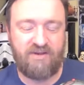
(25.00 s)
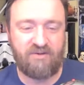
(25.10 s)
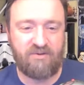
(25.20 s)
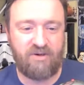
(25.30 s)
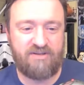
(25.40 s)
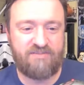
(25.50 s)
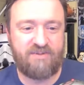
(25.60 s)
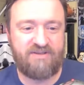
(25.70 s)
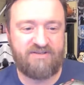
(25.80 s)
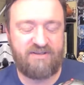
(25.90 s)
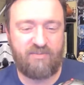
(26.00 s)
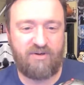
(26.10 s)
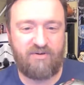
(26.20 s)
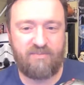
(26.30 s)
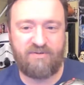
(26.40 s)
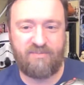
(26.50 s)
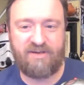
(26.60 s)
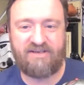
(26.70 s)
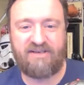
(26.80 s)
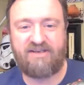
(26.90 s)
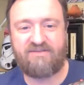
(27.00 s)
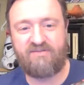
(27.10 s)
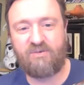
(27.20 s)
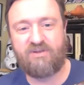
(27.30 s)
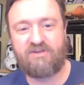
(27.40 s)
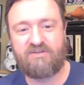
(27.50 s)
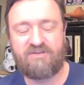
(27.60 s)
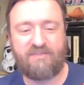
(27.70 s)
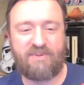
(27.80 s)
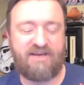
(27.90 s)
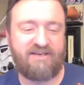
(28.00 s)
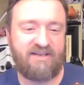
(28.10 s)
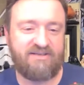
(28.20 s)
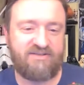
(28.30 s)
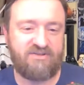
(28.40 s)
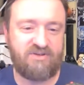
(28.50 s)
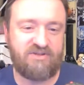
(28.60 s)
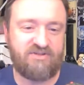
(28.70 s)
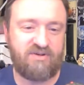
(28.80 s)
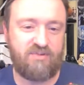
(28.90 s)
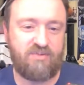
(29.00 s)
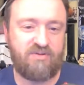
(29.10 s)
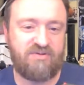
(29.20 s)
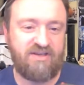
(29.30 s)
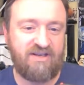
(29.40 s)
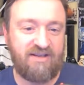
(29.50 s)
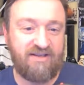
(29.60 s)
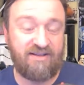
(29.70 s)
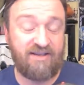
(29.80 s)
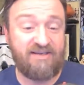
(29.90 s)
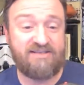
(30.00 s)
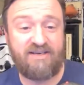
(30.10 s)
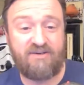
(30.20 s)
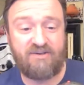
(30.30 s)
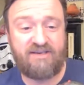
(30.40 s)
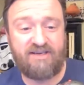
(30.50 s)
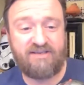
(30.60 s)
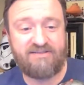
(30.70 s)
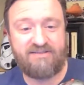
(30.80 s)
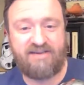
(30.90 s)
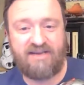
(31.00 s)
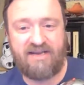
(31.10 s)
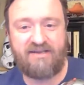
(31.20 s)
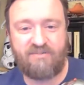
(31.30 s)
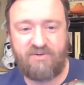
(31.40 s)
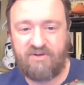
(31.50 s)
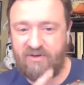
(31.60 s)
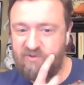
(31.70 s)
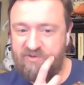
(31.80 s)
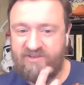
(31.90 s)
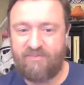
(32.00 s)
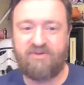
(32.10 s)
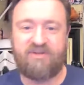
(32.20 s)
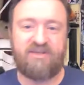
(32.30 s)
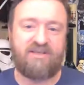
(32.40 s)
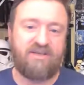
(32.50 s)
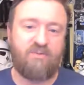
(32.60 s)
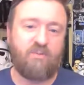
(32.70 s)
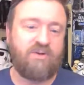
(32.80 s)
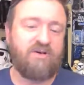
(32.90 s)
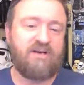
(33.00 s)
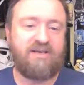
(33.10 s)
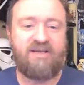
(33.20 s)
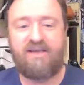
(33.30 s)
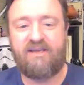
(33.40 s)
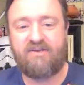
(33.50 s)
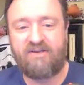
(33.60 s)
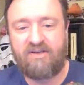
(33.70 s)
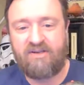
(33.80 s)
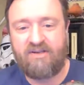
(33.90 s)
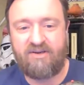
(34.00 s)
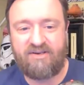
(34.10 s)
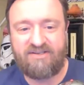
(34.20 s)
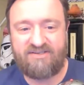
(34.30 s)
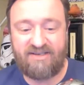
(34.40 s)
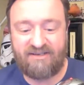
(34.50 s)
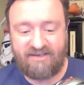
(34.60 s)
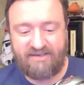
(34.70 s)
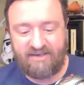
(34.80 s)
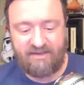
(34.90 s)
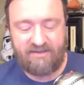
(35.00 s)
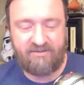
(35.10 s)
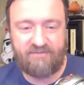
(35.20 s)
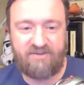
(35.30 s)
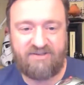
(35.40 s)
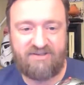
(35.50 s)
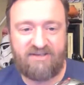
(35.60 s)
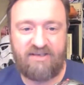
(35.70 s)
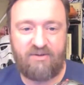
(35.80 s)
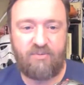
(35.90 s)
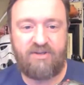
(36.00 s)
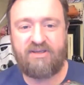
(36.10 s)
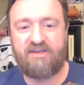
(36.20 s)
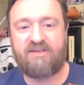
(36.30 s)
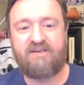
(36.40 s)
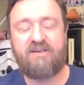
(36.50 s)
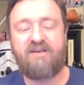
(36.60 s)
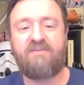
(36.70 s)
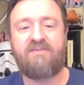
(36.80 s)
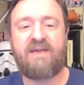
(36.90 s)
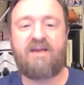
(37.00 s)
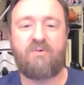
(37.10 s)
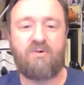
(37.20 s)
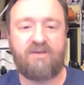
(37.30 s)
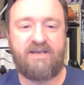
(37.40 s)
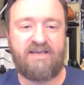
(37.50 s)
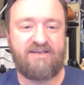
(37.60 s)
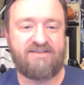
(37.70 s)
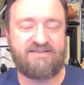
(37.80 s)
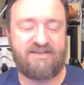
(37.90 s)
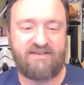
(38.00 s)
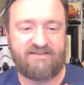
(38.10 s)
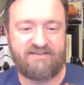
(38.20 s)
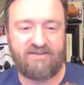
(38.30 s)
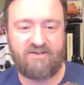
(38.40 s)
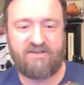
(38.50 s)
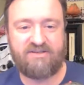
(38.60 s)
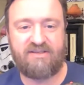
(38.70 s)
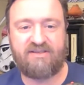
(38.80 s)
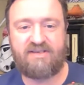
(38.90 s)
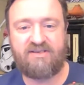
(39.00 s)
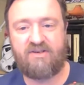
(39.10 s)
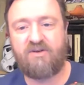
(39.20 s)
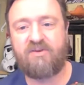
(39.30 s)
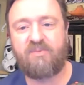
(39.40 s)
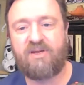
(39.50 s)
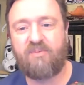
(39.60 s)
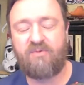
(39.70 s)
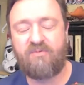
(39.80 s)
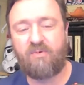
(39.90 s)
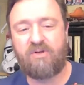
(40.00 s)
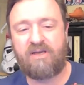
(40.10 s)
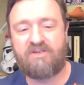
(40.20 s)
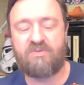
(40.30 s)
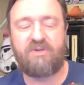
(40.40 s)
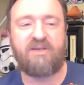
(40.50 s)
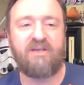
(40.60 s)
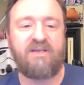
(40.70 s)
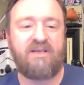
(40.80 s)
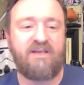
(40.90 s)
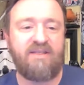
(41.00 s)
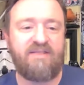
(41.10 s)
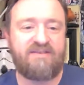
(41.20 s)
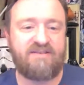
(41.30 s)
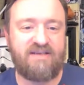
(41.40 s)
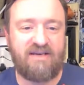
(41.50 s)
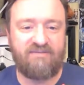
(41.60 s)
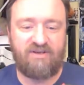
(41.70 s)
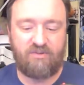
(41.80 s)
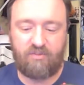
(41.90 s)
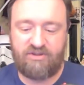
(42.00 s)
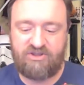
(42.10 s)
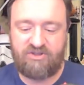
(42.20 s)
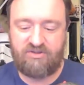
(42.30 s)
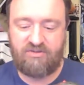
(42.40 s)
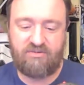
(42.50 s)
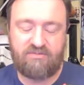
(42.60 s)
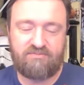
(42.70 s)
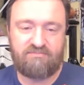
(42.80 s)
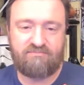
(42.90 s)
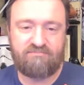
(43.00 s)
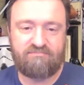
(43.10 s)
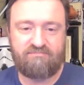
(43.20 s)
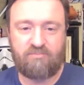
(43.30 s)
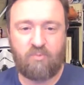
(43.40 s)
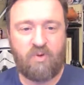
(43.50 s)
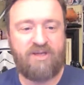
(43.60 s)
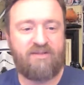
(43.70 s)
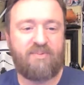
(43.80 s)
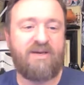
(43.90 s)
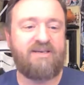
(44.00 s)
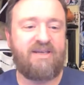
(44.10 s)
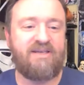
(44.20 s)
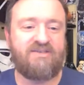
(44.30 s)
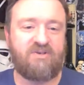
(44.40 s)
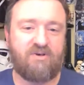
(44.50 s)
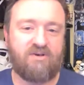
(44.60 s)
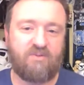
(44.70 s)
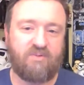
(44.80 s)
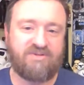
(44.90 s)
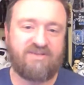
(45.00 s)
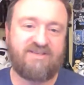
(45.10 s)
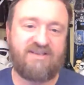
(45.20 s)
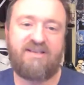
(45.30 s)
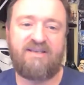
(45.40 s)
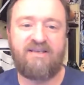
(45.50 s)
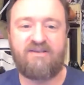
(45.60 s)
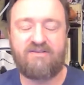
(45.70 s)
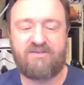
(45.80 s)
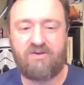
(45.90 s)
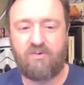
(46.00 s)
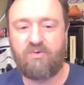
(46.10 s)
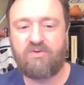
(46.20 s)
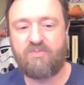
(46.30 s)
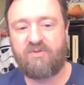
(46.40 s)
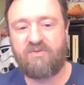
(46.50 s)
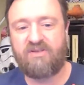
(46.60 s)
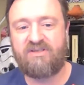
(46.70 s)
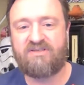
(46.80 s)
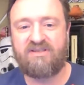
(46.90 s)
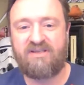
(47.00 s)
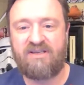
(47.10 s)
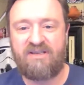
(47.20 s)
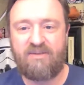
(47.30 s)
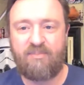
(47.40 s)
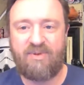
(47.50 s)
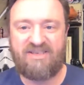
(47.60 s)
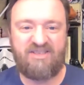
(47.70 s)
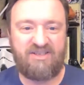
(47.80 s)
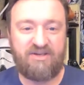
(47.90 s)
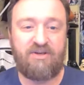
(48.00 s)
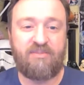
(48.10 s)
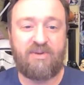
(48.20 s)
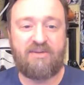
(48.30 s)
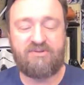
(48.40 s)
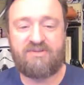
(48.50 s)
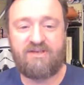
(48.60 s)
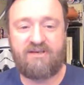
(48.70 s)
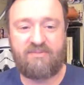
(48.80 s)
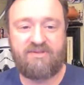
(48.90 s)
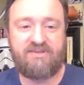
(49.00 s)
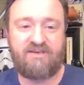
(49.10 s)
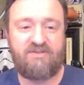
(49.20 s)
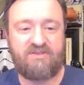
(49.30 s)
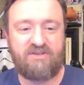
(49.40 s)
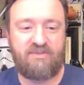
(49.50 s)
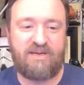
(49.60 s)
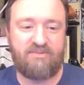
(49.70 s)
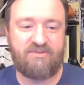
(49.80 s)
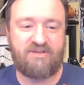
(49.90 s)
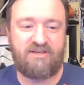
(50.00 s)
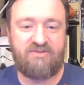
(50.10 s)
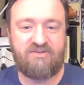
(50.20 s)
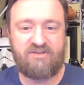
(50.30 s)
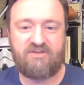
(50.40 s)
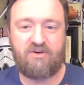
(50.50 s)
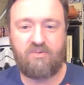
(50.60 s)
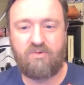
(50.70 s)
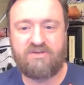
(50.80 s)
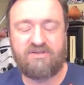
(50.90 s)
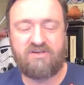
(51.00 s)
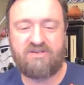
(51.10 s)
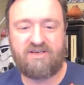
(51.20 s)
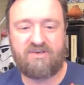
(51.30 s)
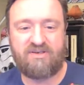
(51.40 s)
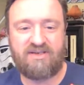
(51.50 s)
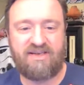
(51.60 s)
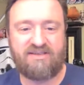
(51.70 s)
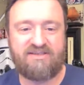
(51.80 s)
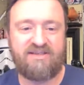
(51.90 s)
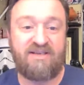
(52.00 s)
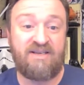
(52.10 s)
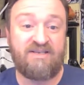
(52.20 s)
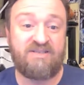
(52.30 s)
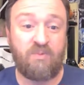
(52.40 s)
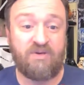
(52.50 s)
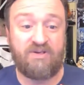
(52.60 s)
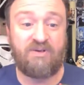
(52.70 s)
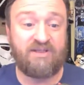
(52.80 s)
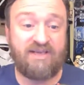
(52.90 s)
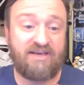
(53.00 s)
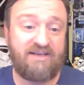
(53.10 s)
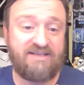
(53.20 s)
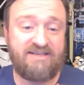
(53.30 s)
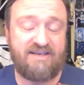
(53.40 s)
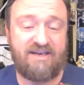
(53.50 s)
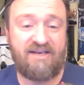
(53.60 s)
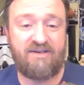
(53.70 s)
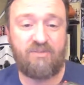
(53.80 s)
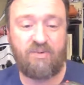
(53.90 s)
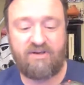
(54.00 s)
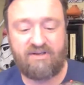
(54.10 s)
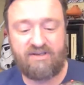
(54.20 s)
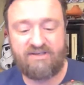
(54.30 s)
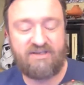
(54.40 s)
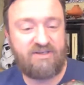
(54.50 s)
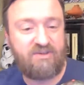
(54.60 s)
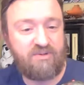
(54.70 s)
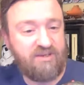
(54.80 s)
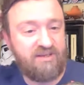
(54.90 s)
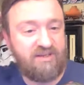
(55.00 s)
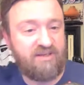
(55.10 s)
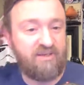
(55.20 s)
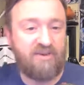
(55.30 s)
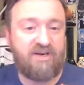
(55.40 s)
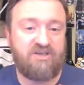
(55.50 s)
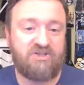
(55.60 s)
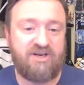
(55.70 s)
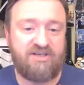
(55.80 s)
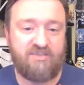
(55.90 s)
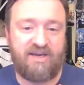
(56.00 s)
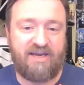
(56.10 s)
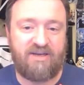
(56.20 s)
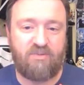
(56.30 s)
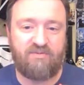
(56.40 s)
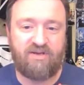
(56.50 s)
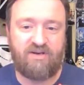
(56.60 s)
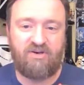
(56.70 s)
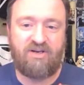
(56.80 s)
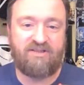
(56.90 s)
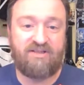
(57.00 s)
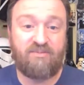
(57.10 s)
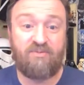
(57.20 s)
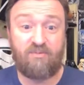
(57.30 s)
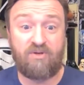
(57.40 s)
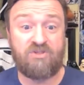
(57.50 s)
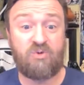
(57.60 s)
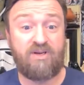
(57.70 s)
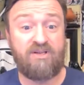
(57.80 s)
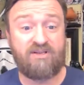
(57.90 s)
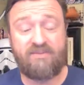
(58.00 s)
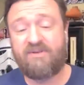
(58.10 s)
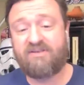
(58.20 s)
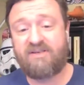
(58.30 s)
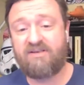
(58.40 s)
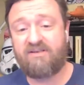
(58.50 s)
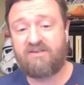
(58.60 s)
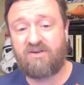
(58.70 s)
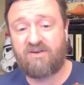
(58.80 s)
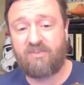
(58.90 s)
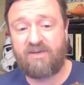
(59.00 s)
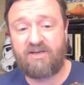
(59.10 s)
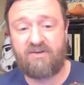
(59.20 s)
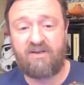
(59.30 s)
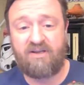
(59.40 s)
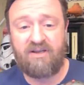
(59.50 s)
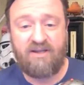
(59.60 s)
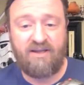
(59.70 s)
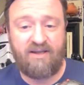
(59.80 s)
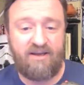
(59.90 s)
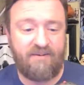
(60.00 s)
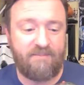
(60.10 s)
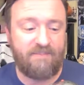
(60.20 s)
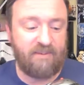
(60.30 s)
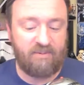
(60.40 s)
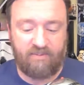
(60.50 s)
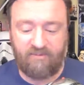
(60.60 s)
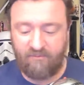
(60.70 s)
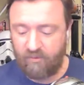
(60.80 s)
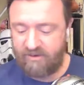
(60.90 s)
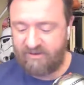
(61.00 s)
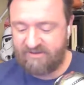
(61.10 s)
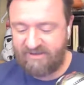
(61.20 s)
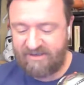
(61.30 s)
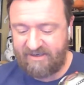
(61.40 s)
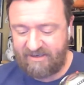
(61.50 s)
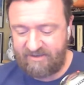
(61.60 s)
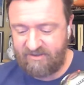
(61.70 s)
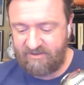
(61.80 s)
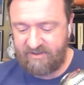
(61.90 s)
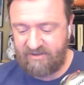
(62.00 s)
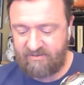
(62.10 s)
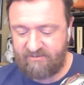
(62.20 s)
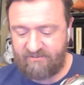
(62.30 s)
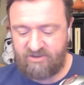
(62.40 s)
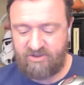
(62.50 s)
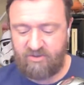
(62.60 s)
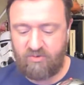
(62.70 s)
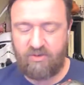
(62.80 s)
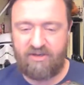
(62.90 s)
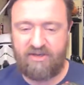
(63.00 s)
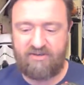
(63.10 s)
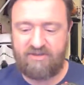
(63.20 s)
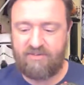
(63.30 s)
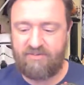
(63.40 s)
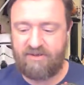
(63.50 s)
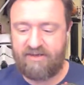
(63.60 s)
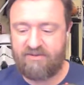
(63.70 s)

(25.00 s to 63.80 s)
Grace, peace, and welcome to Podcast of the Wills, a podcast that treats Star Wars like a sacred text. And I am your host, Nick Milkey, and we are hanging out on a Sunday night for the second weekend of our Canon Studies series. And as I talked about before last week, this is kind of the original way the podcast started, was digging into the Star Wars movies, basically doing a Bible study, but instead of using the Bible study, using Star Wars as our sacred text. So we're doing that again tonight. We're going to continue in Empire Strikes Back. We've got a great theme of retreat that I'm excited to talk about. But before we get to that, I do have two quick housekeeping